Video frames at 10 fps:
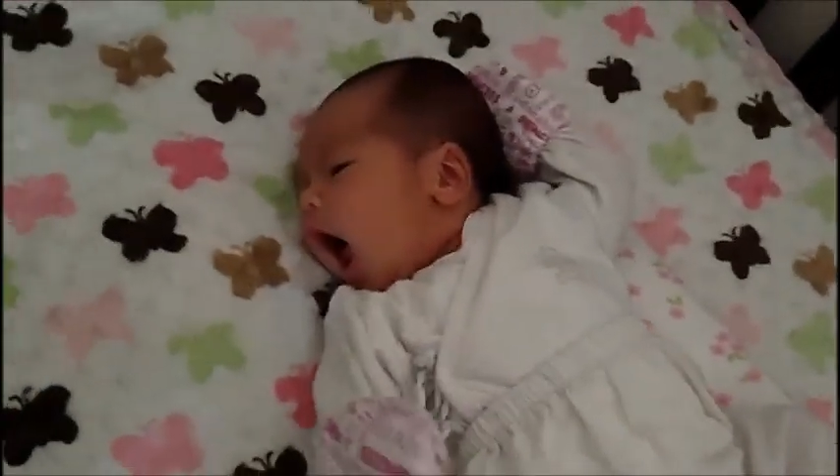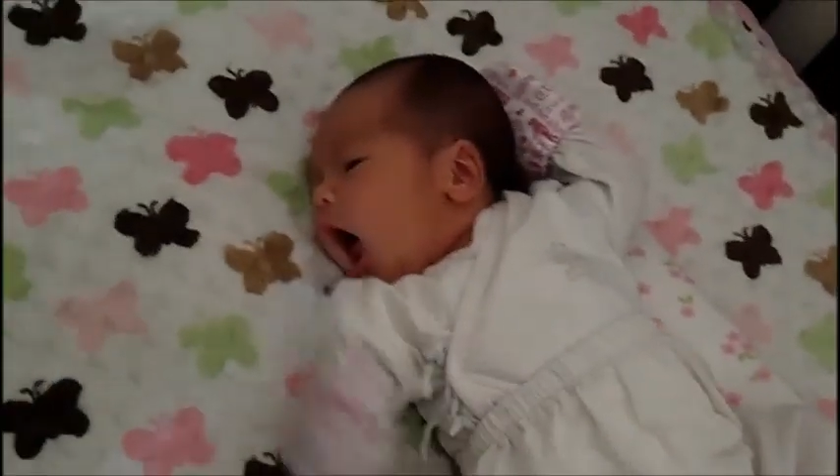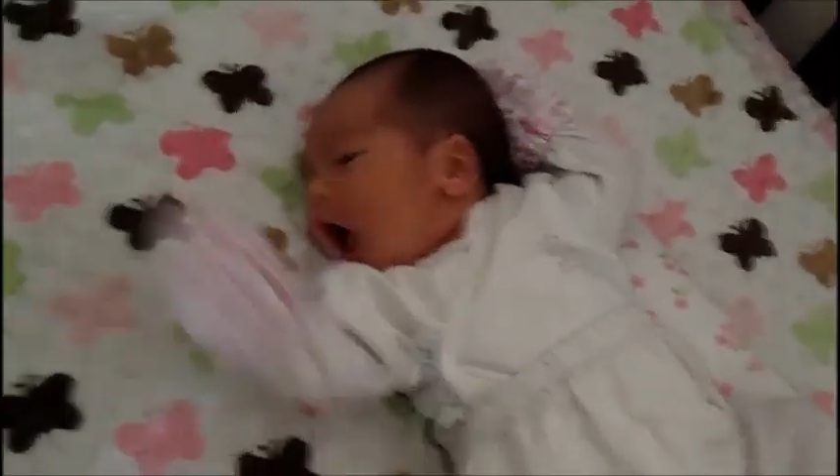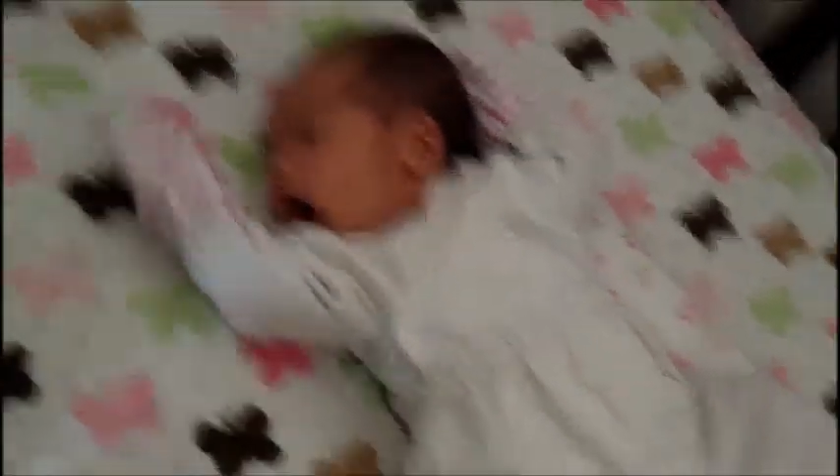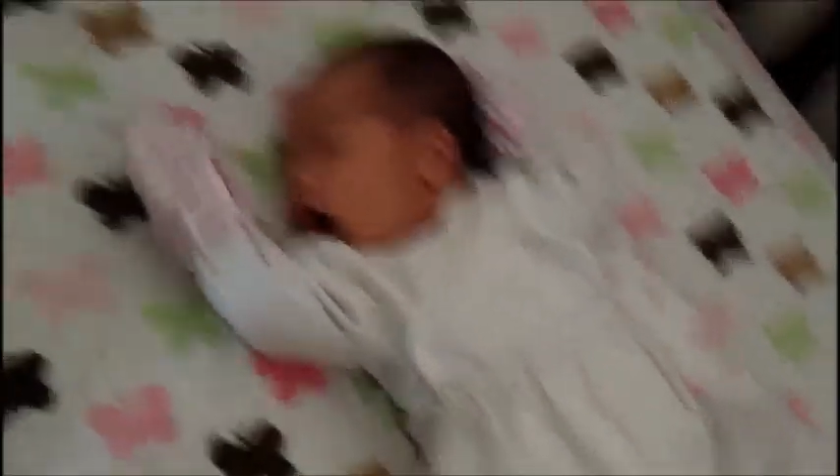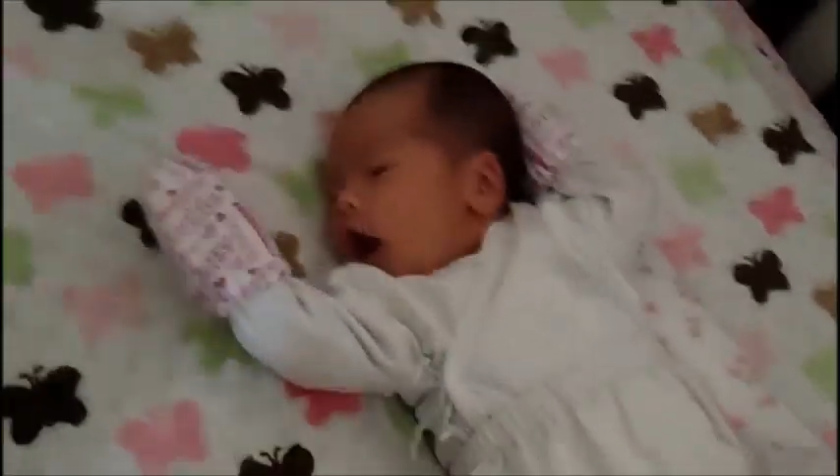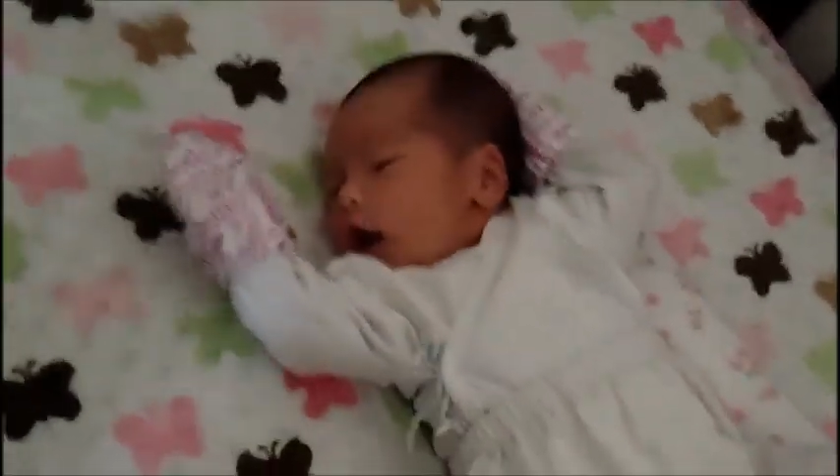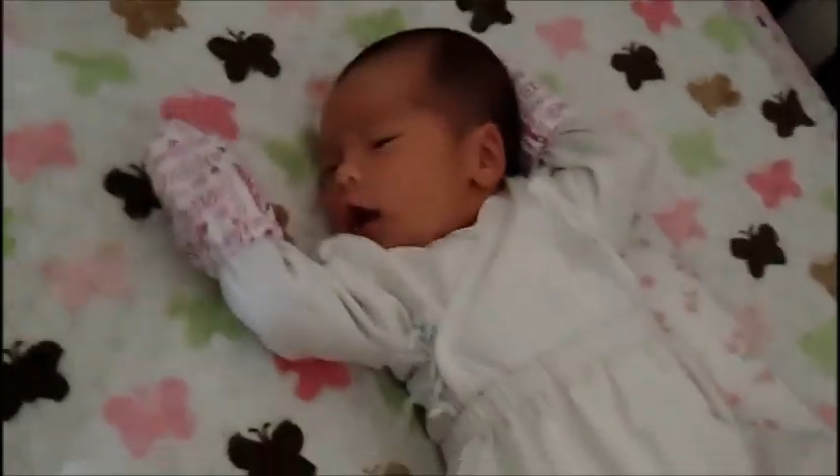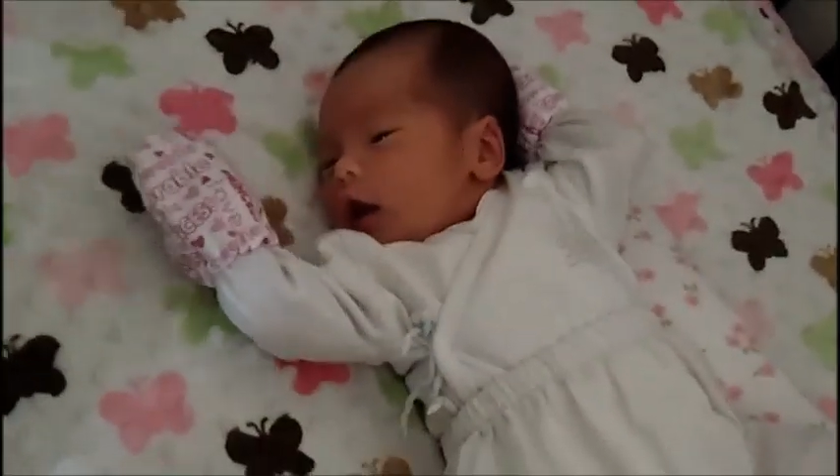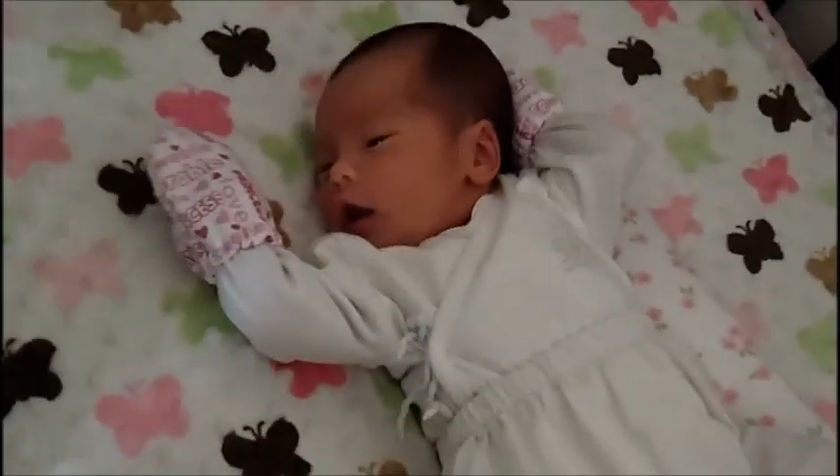She's been
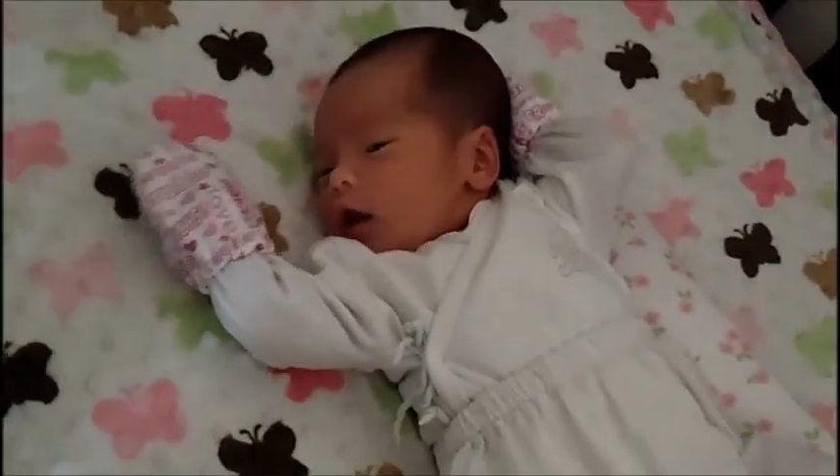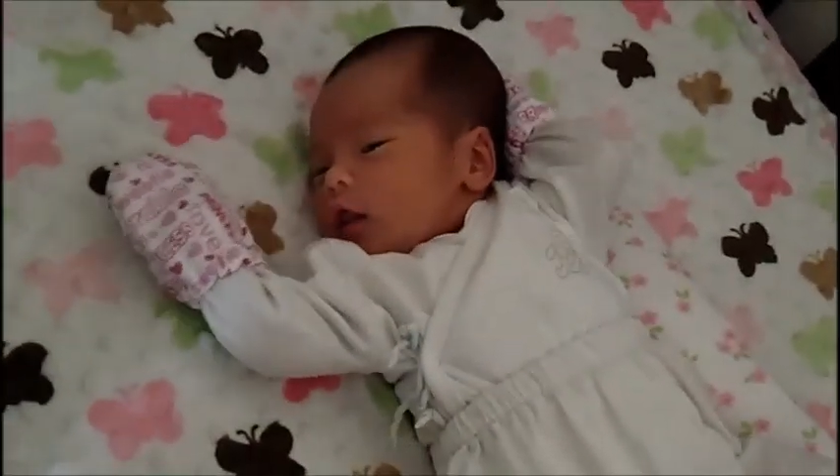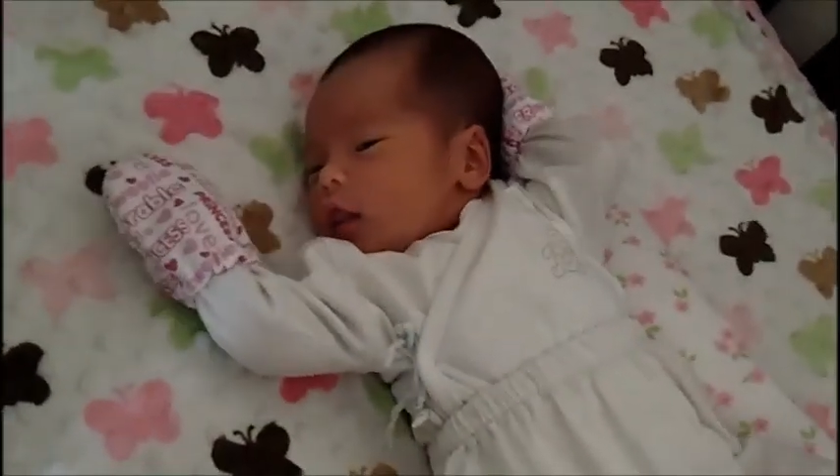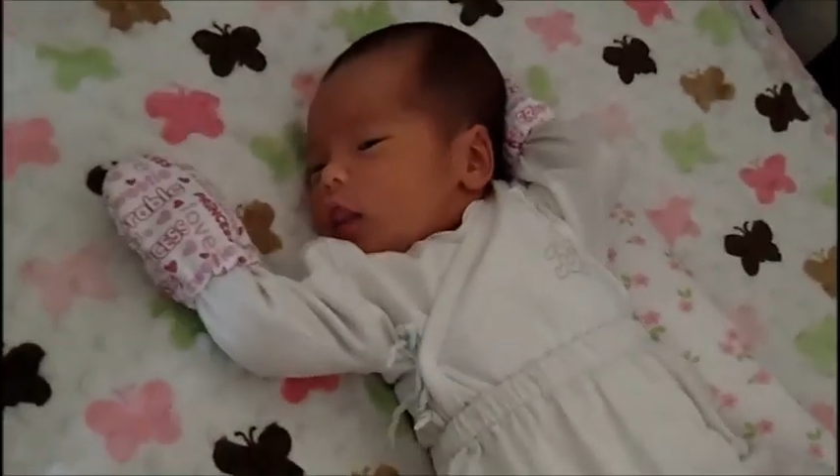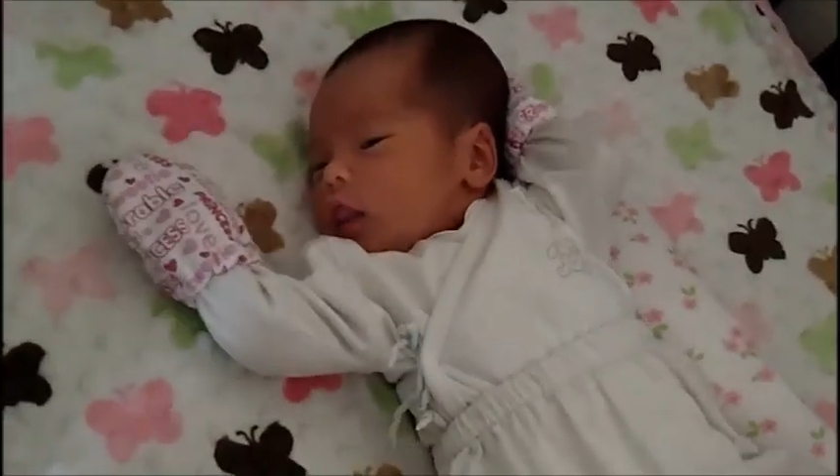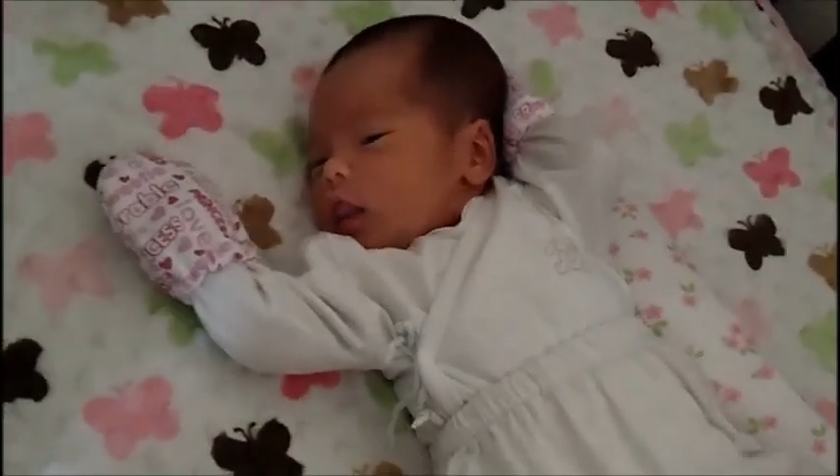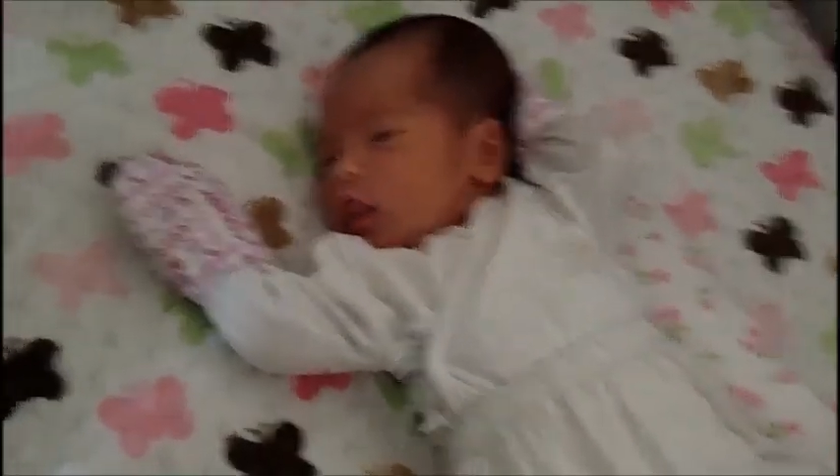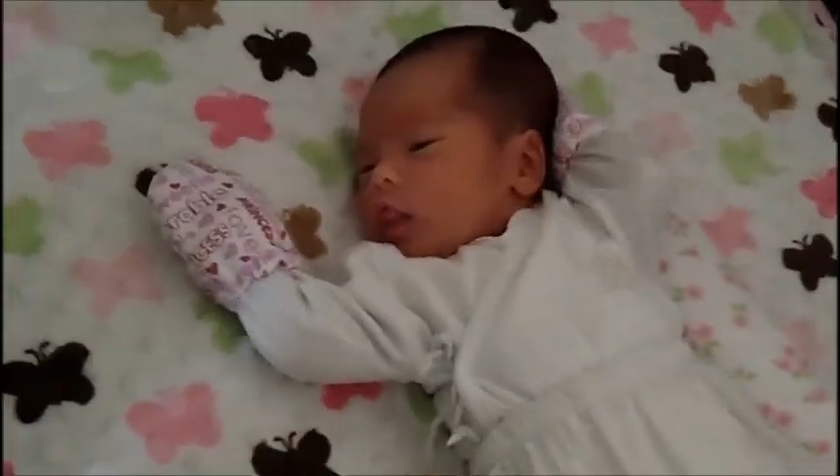watching this for cat.